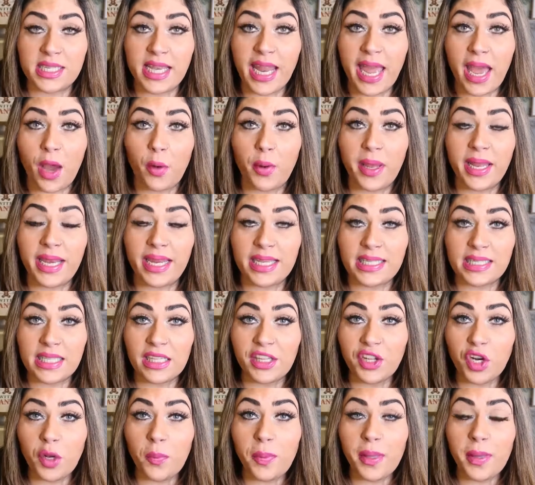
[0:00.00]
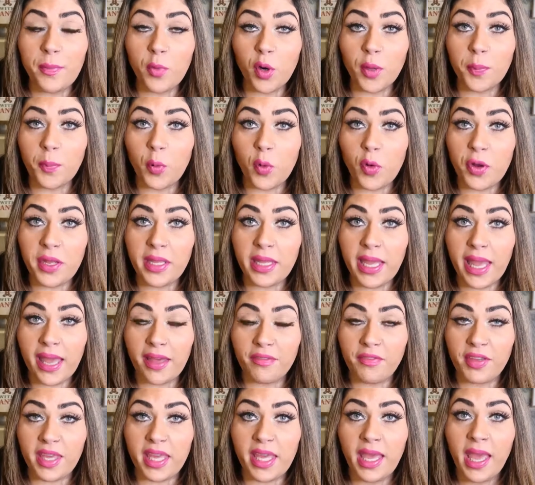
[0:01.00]
Now, it is a little bit more point
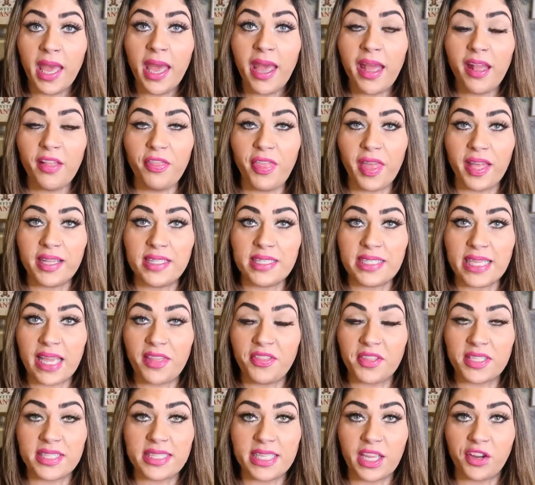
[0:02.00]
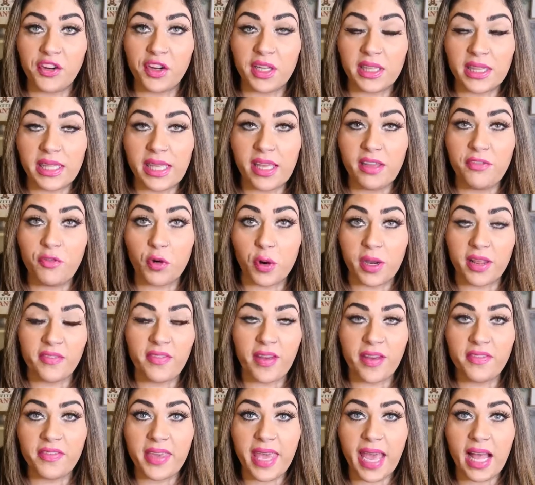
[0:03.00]
heavy than, say, the Sara Lee
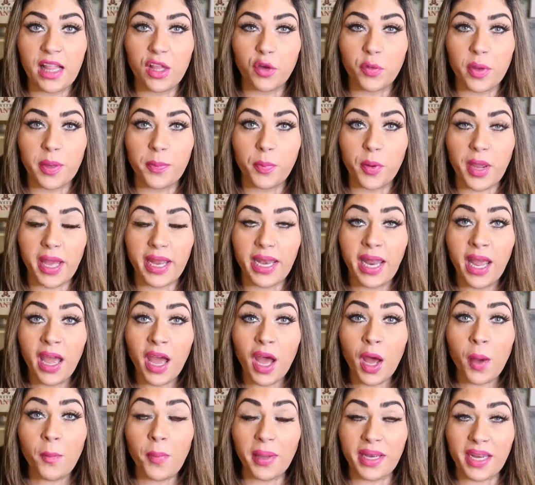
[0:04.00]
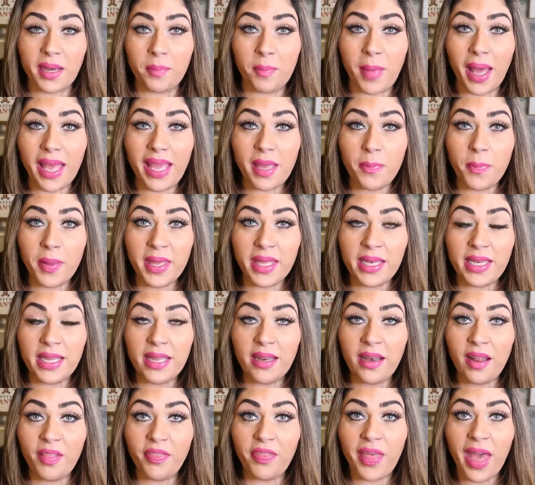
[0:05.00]
45 calorie bread, but in my
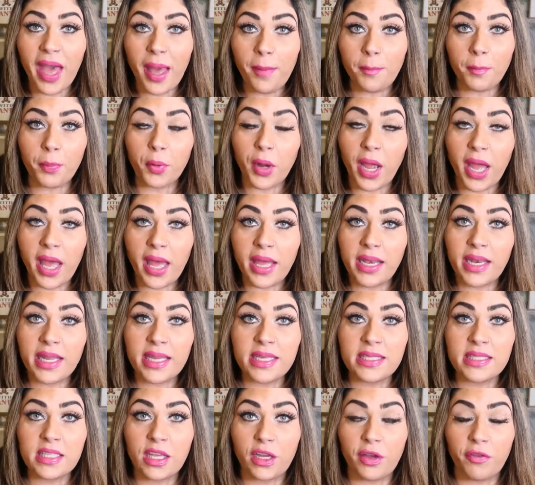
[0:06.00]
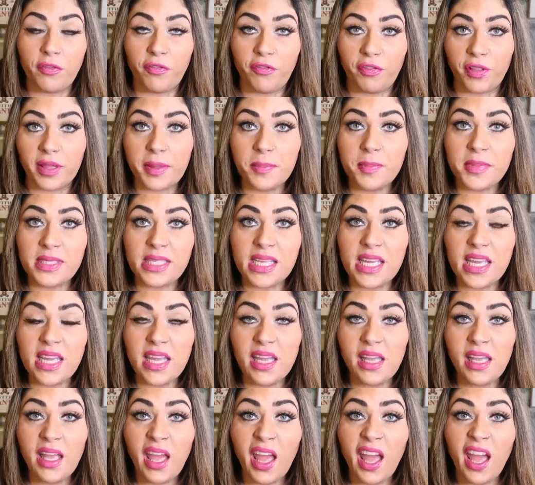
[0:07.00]
opinion, that bread is
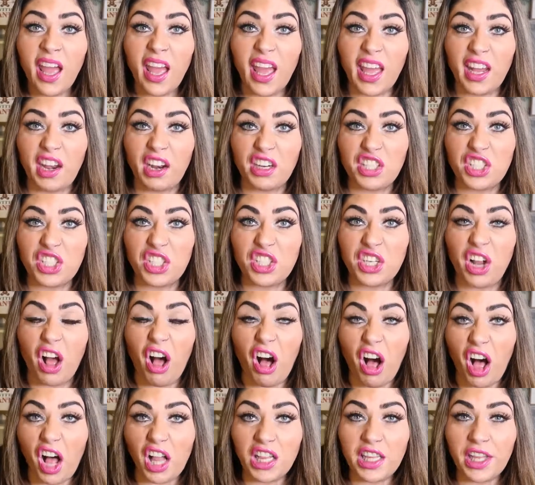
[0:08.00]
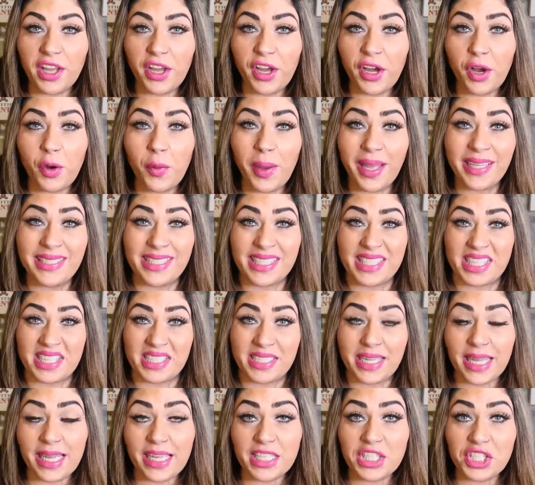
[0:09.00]
flimsy and hollow. It
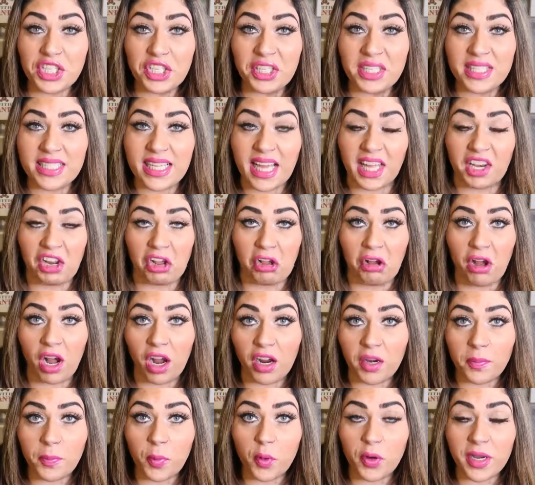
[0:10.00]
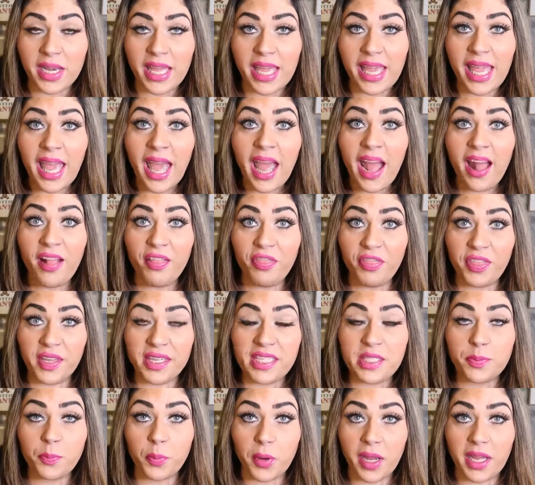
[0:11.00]
doesn't taste good. It's kind of cardboardy.
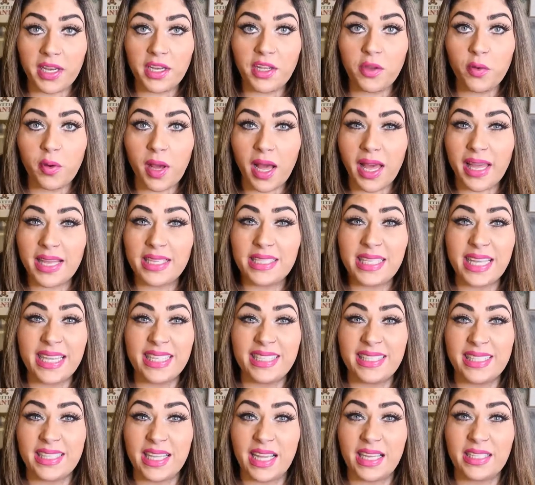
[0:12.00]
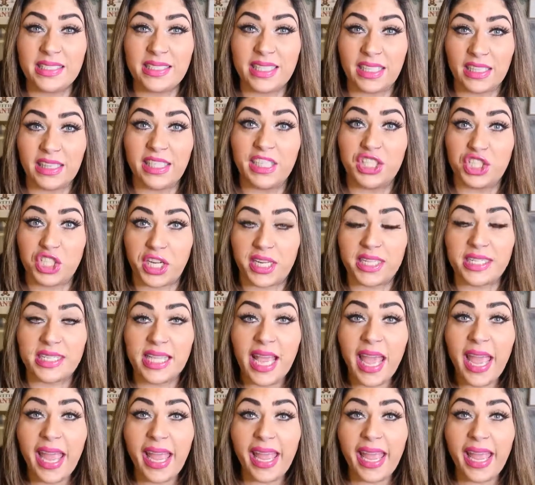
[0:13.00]
This bread, you guys, is delicious.